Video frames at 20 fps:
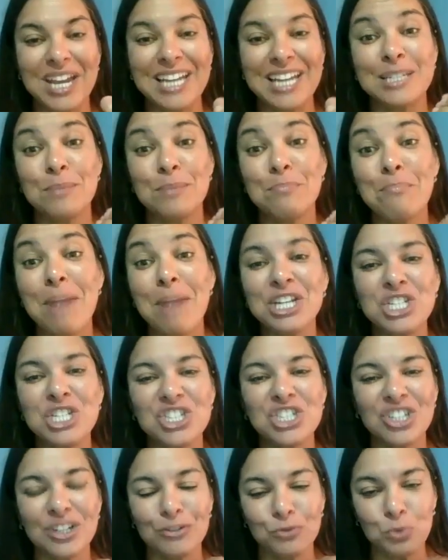a
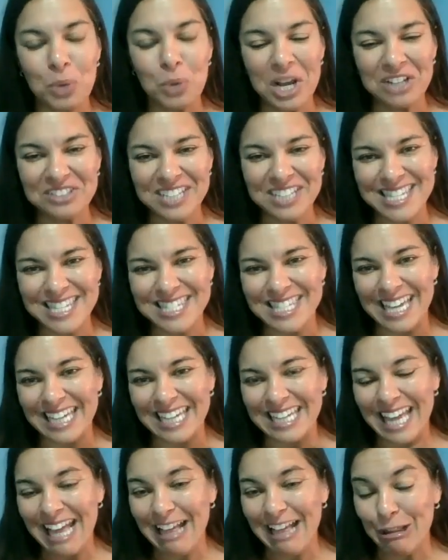dimension of wellness and
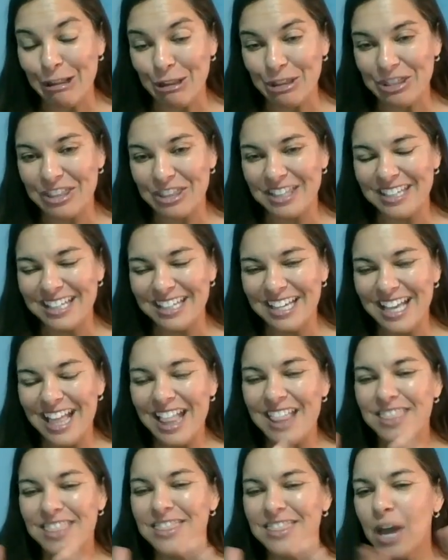health
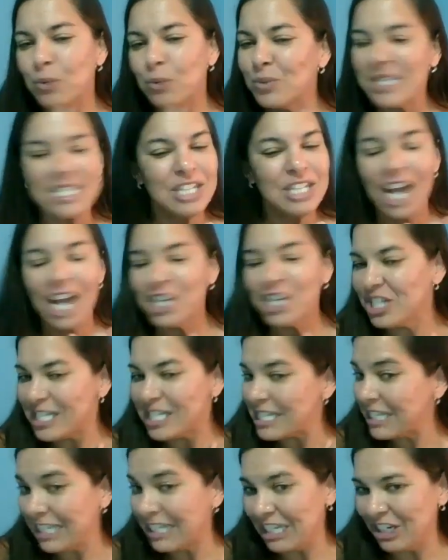that was not just
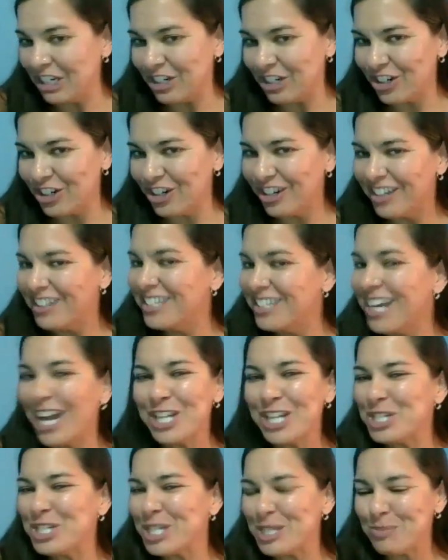linear, not
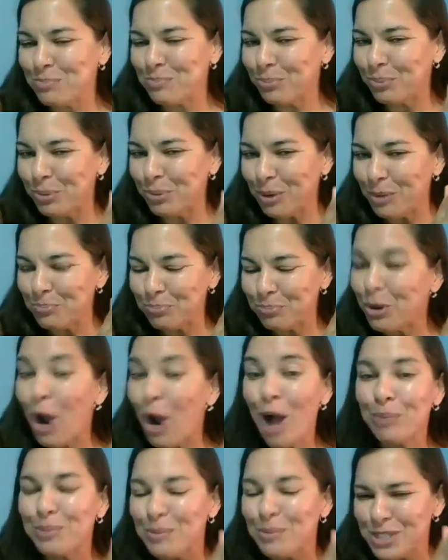just
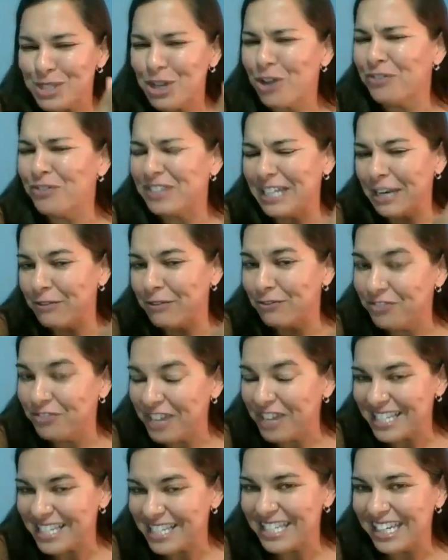problem solving and
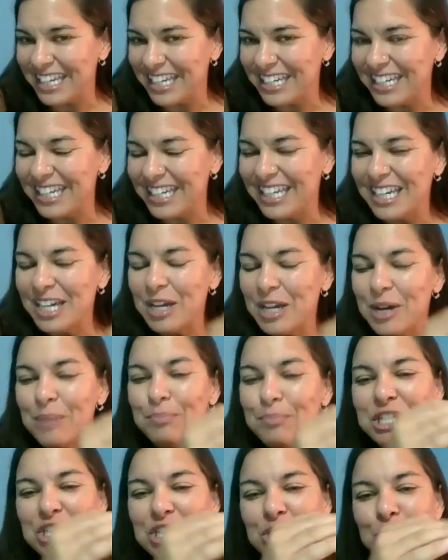fixing,
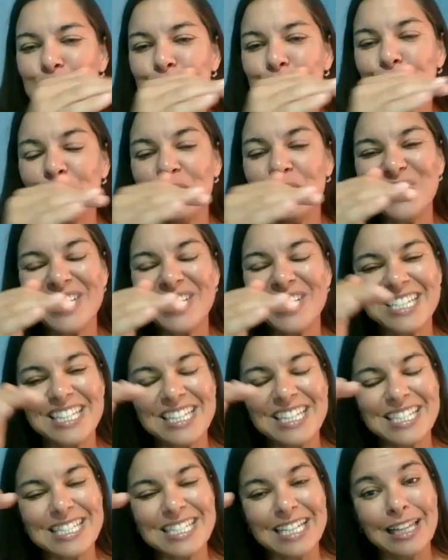but you moved into
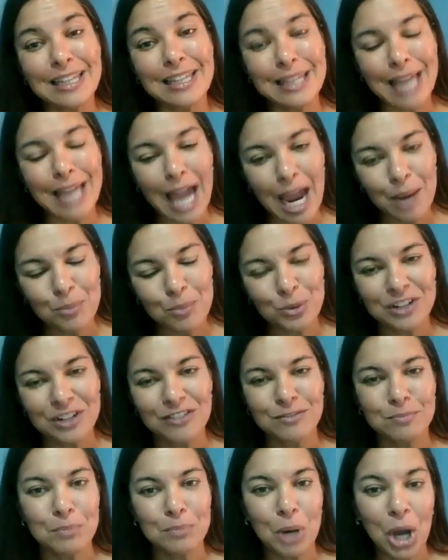this collaborative
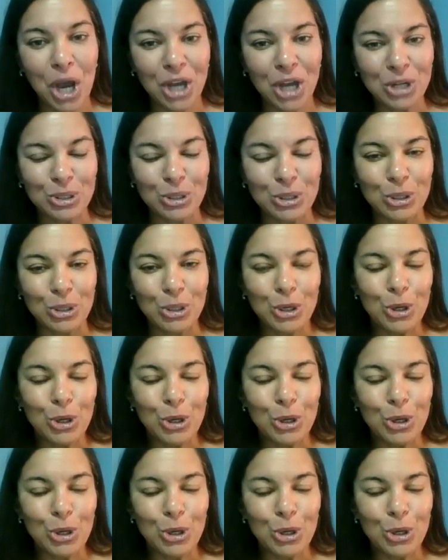model